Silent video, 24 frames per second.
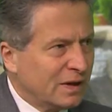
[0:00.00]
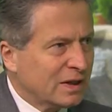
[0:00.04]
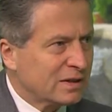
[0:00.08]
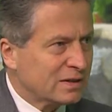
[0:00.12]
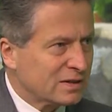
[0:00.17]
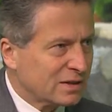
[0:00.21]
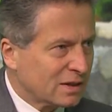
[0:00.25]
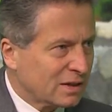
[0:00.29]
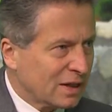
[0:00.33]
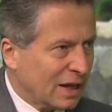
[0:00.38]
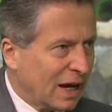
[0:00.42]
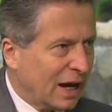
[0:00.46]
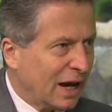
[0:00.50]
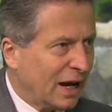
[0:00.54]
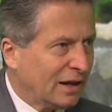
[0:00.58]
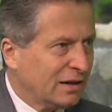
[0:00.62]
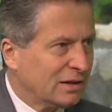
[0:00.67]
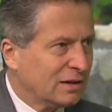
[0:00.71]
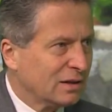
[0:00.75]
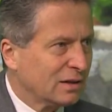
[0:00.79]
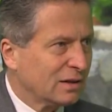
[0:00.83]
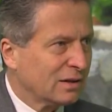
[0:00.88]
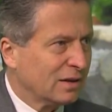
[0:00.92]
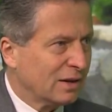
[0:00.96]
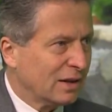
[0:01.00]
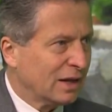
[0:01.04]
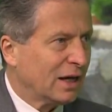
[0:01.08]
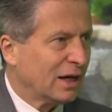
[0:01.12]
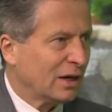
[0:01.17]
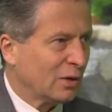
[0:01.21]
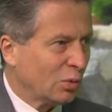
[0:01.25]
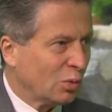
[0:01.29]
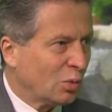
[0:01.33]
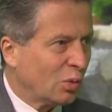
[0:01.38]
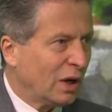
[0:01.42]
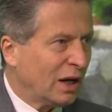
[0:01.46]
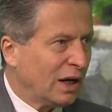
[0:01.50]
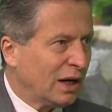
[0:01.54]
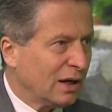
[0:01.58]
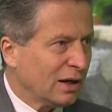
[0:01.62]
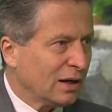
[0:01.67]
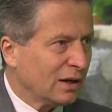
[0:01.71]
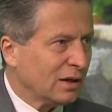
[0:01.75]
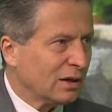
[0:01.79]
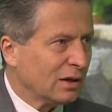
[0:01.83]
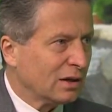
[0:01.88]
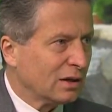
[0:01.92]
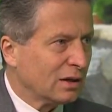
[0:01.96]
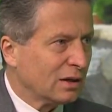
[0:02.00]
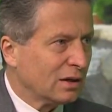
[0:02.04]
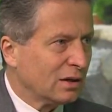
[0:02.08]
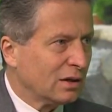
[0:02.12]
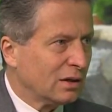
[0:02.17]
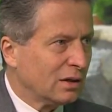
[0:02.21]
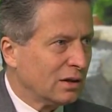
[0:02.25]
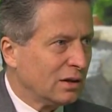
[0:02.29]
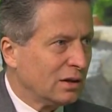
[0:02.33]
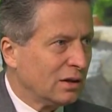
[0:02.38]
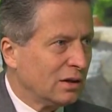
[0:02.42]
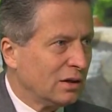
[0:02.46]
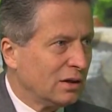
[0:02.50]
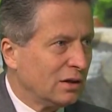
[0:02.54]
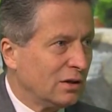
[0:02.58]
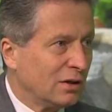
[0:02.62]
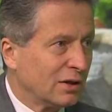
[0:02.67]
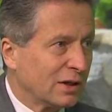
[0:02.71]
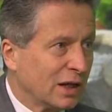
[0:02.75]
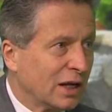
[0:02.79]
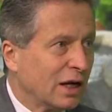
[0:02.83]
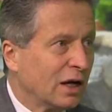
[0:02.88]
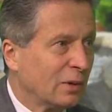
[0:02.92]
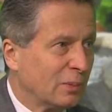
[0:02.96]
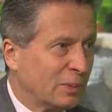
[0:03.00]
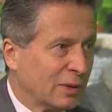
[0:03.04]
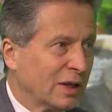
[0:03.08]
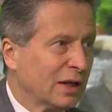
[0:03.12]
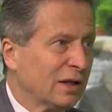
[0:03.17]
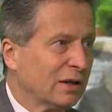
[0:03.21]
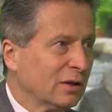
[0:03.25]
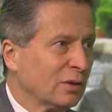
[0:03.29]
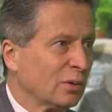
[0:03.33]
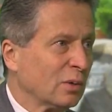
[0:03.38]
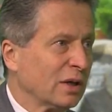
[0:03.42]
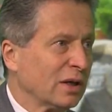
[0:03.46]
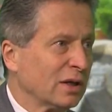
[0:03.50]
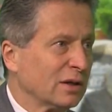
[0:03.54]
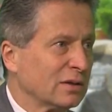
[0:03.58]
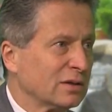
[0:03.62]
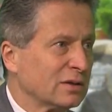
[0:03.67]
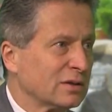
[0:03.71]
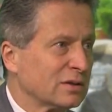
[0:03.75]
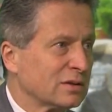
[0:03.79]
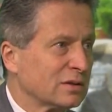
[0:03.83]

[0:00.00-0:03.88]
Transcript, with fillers: fix that way. You can help it other ways.